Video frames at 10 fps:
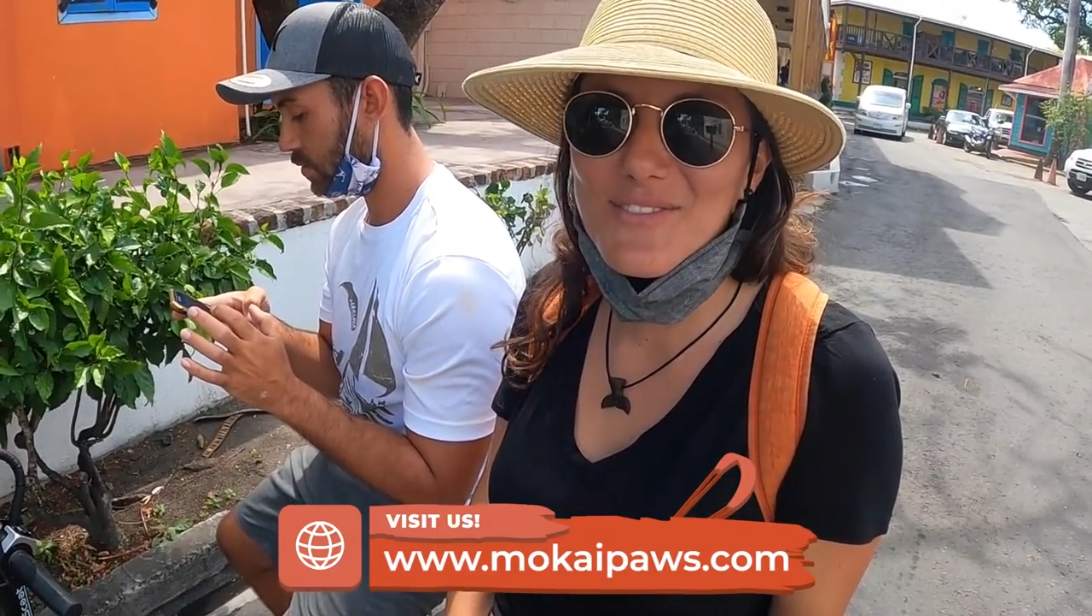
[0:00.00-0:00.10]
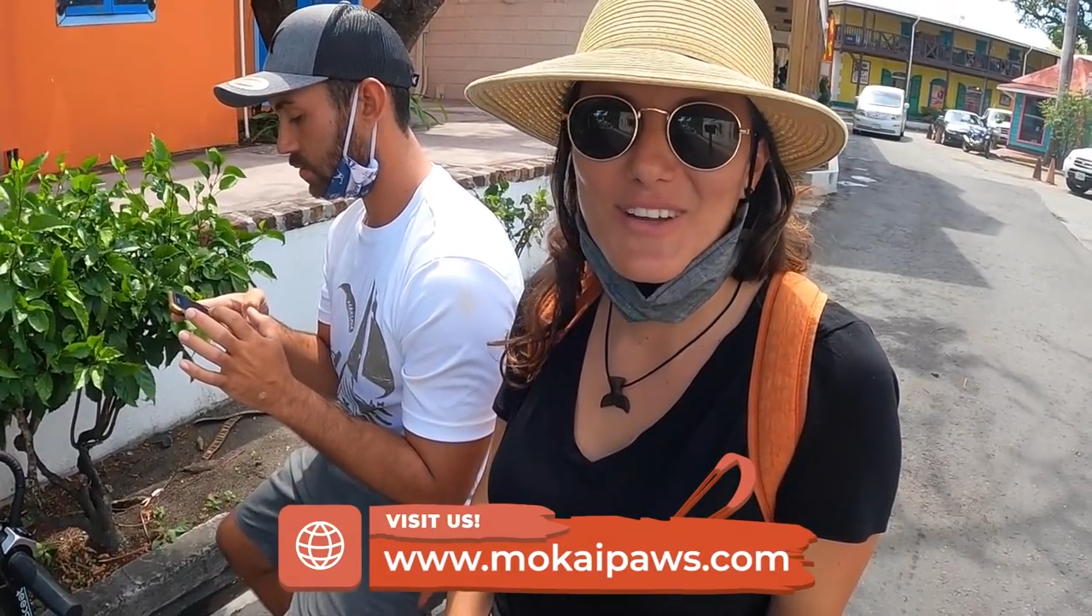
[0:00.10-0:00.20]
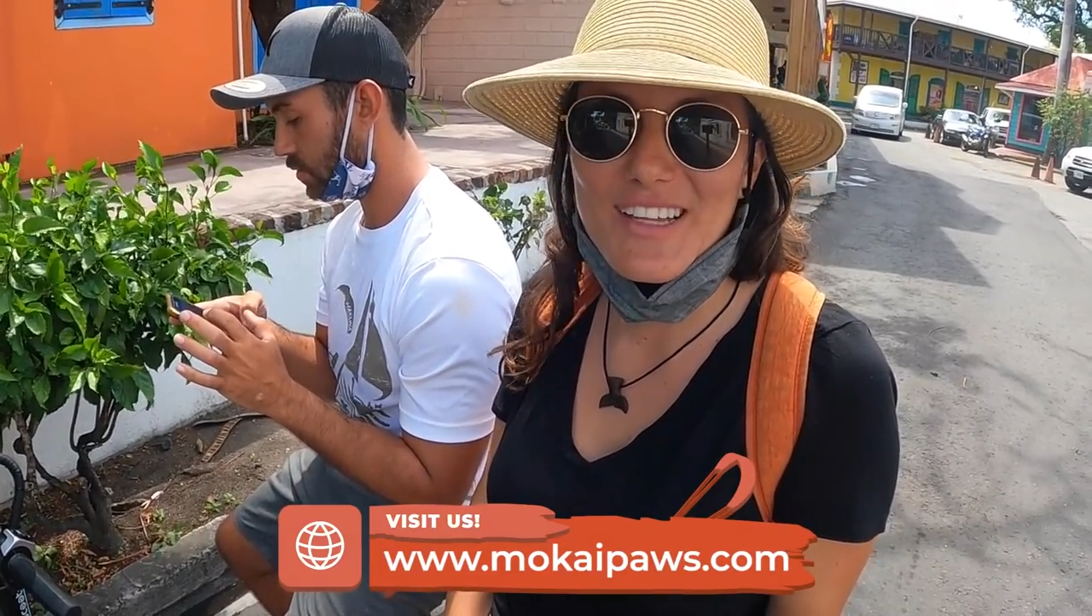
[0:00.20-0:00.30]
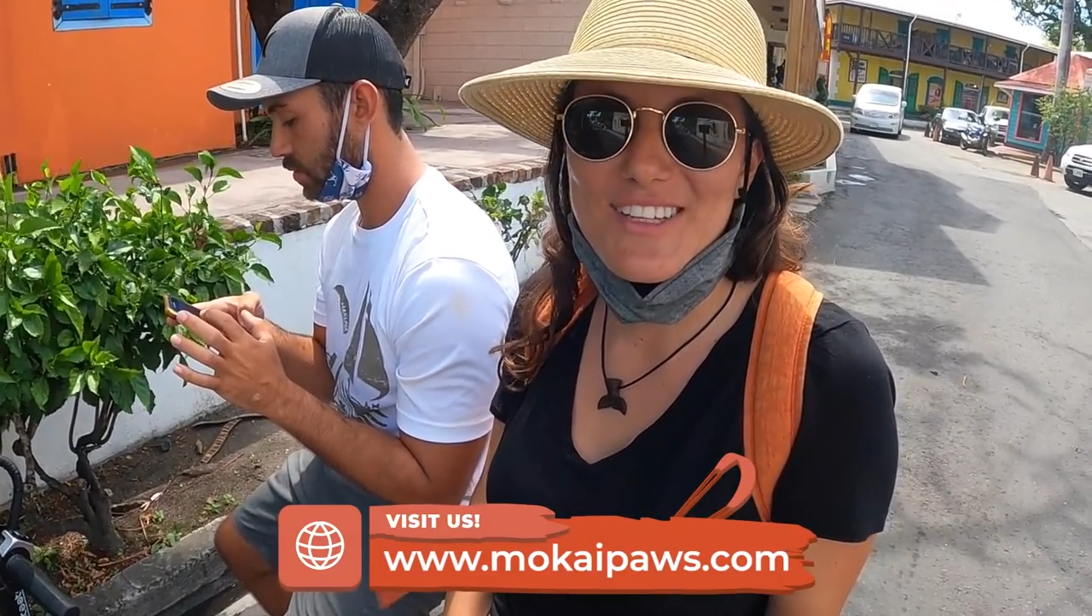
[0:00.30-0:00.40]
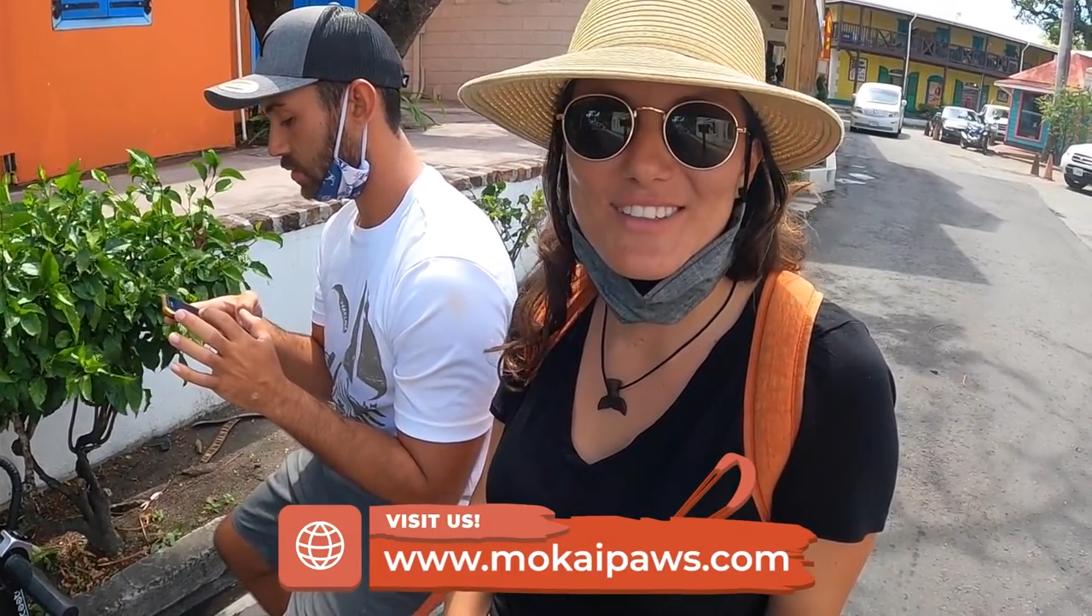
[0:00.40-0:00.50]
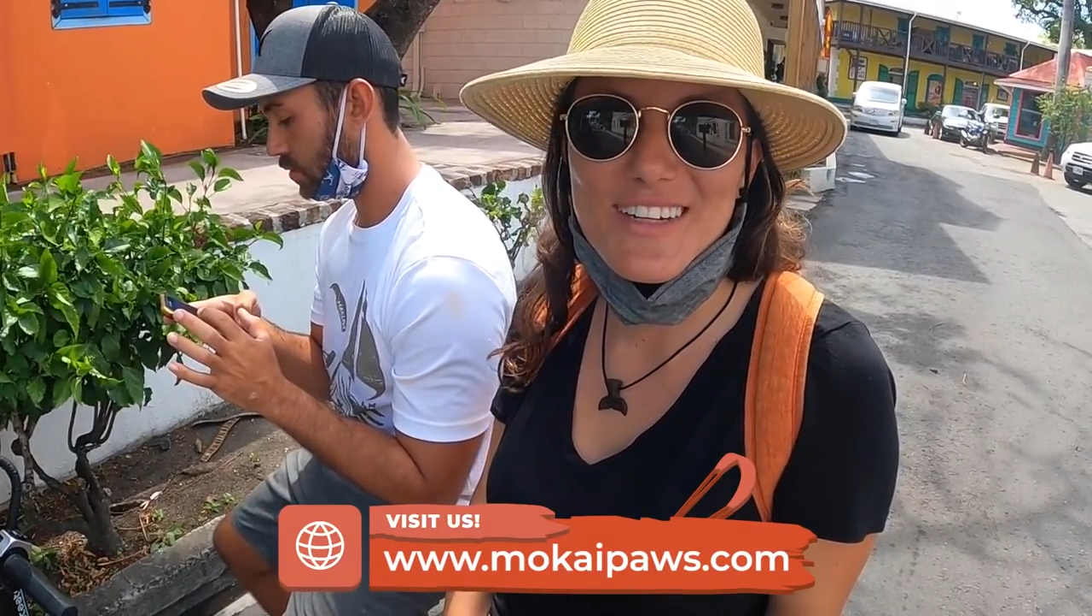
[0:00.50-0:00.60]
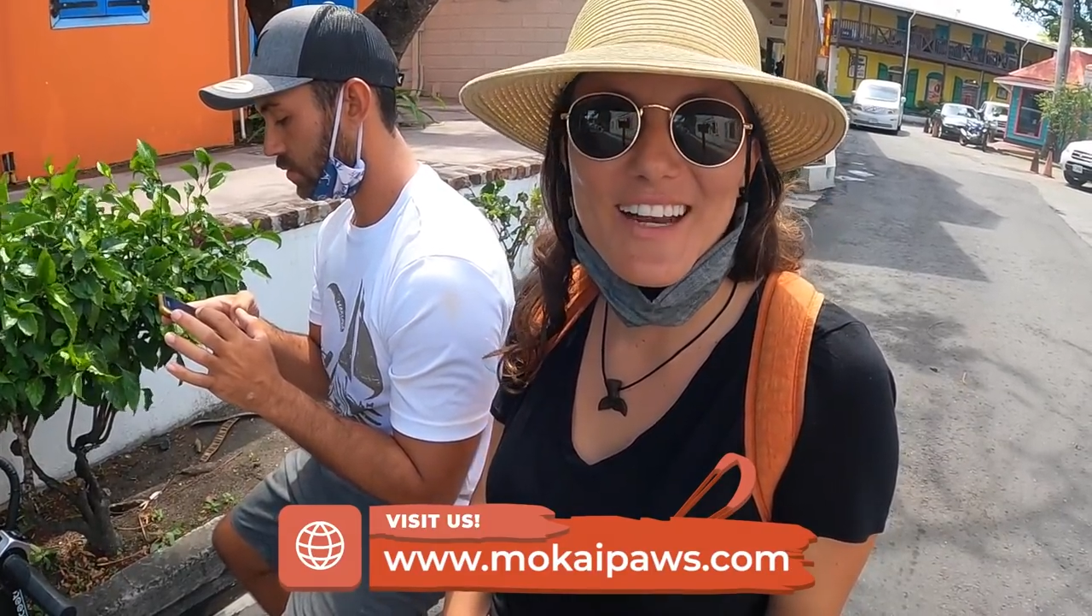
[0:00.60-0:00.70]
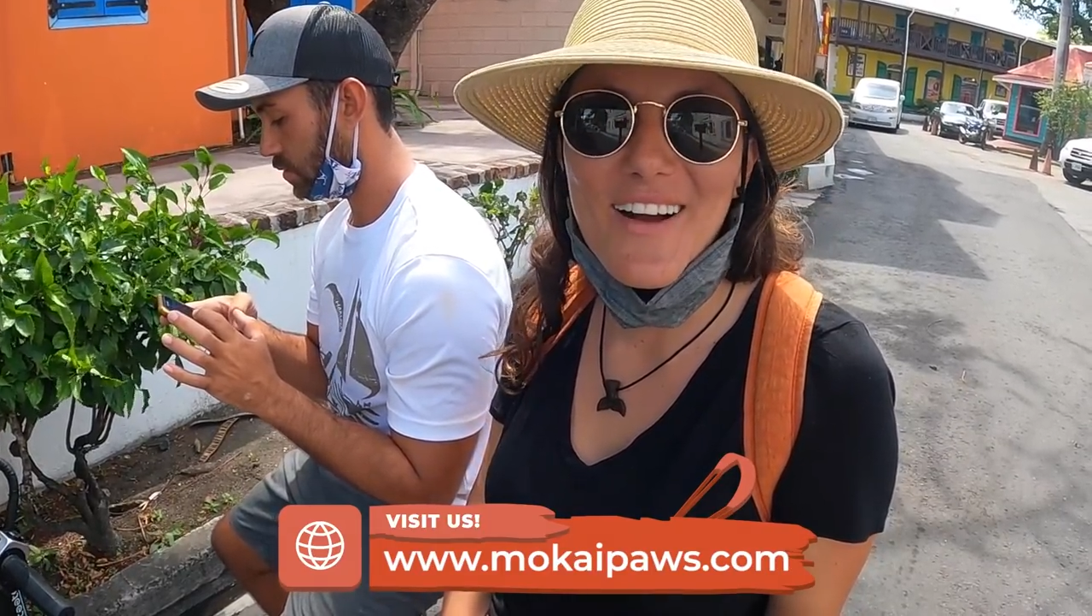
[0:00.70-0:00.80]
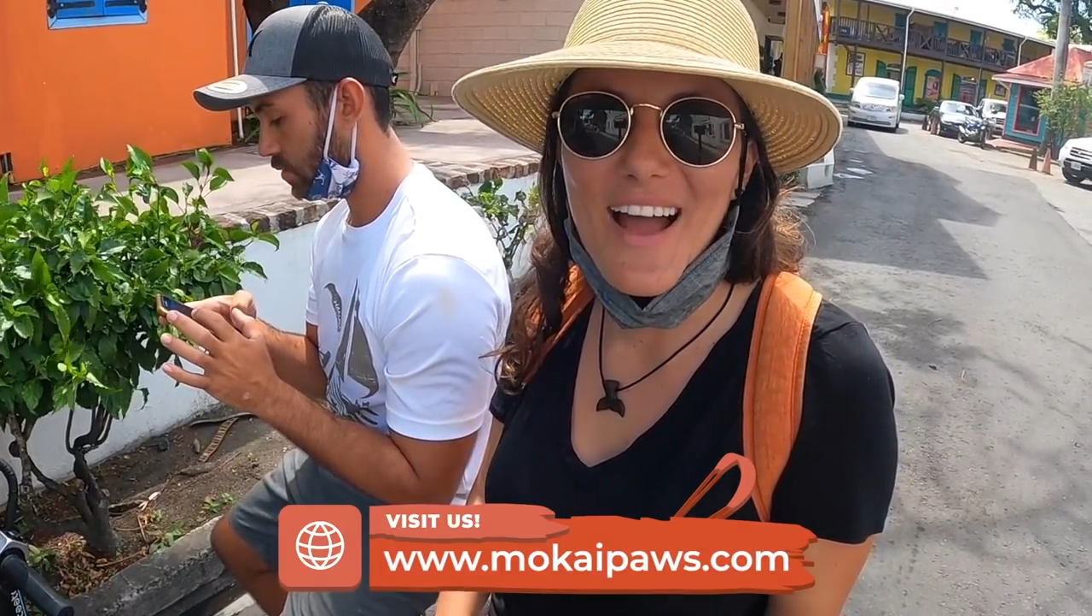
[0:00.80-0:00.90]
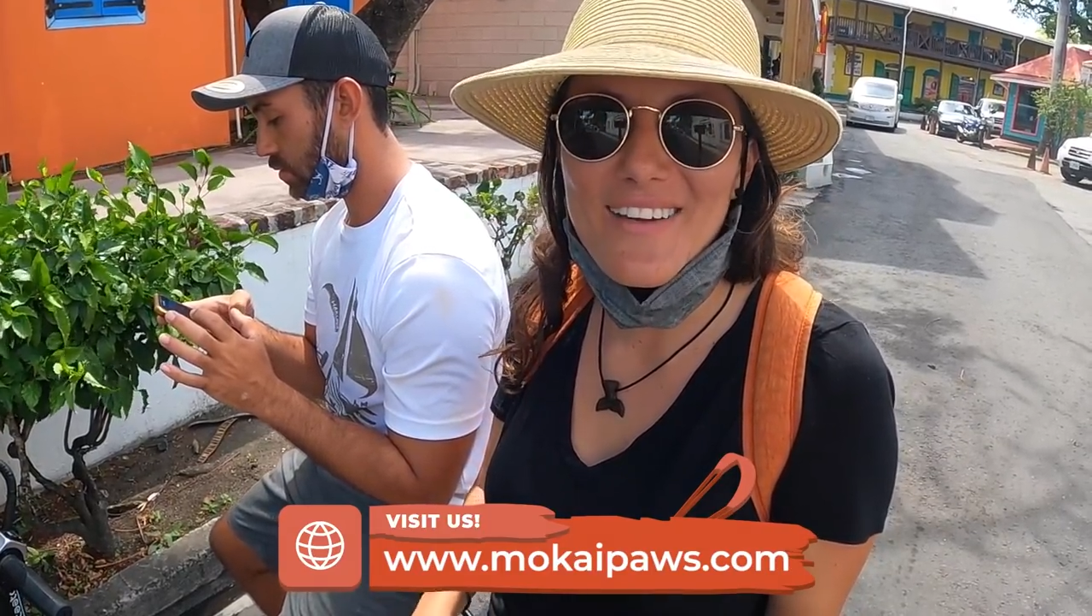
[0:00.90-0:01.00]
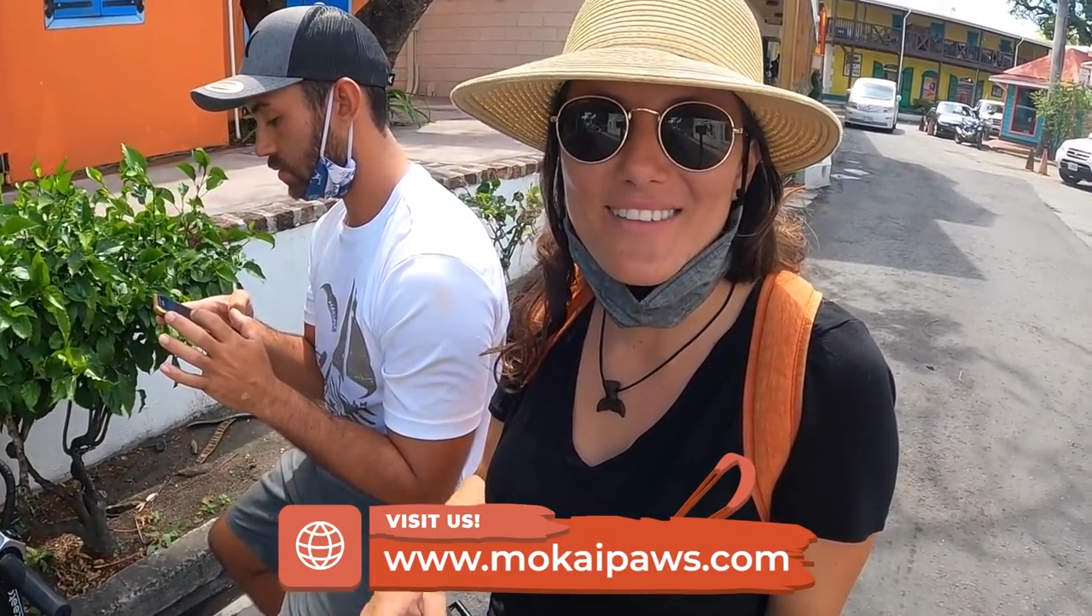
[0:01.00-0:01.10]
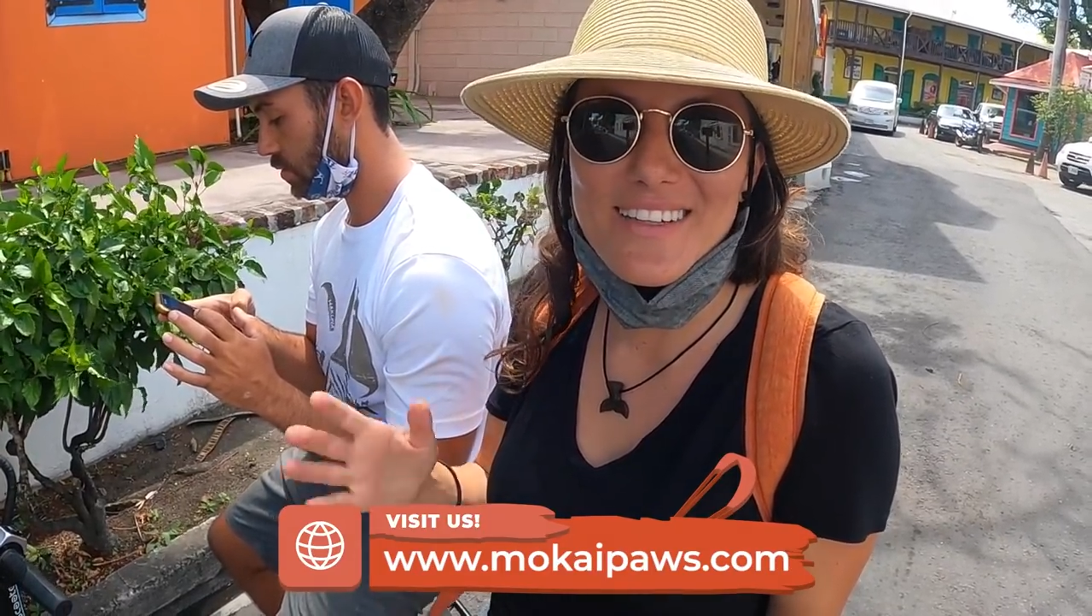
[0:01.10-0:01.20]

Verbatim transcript: ear infection right now